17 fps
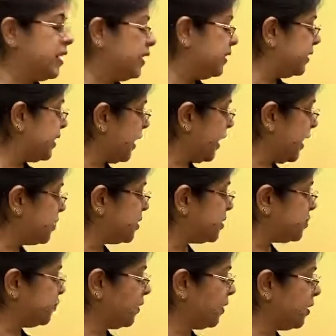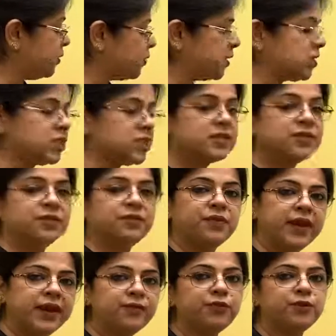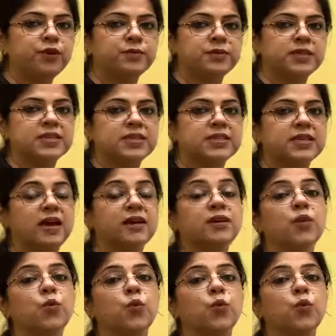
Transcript: The hemisphere which is away from the Sun